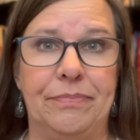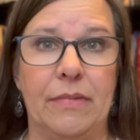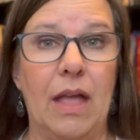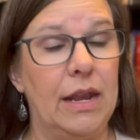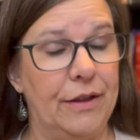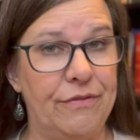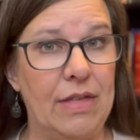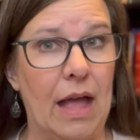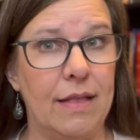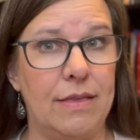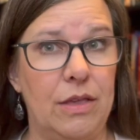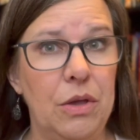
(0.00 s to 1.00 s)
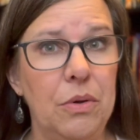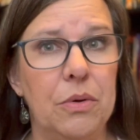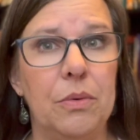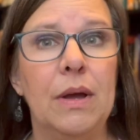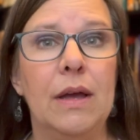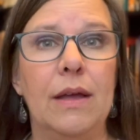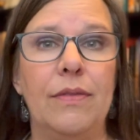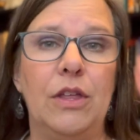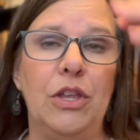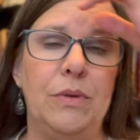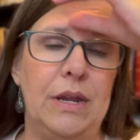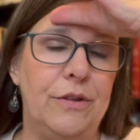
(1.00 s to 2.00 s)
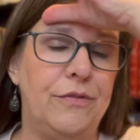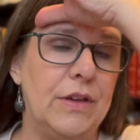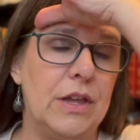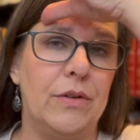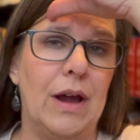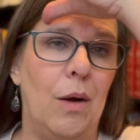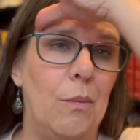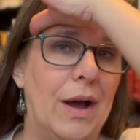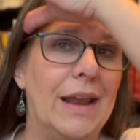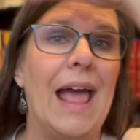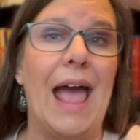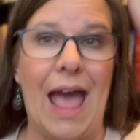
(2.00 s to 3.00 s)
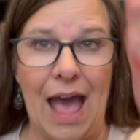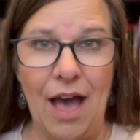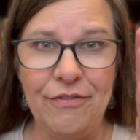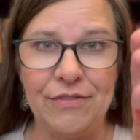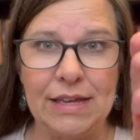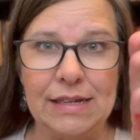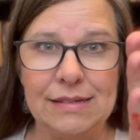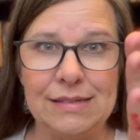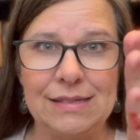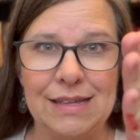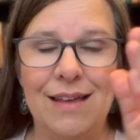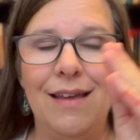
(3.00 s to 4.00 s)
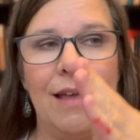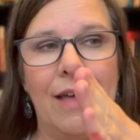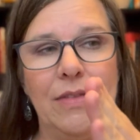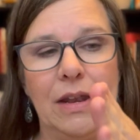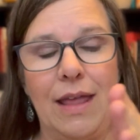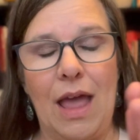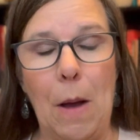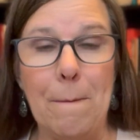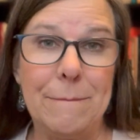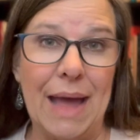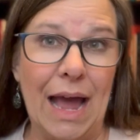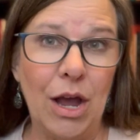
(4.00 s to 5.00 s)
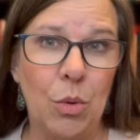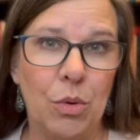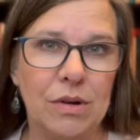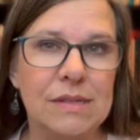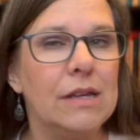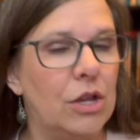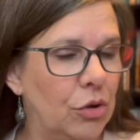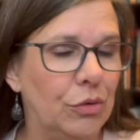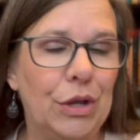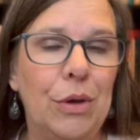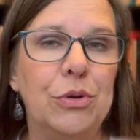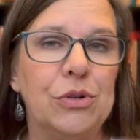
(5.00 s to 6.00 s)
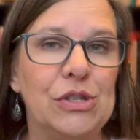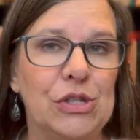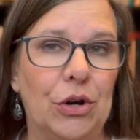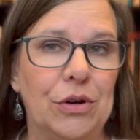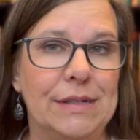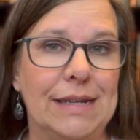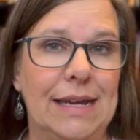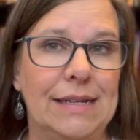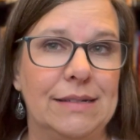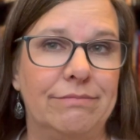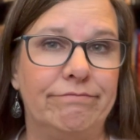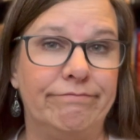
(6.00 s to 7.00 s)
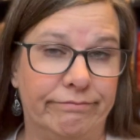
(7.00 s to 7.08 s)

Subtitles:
And if that's you, then you need to figure out what half is and then count backwards, and you'll know your start date.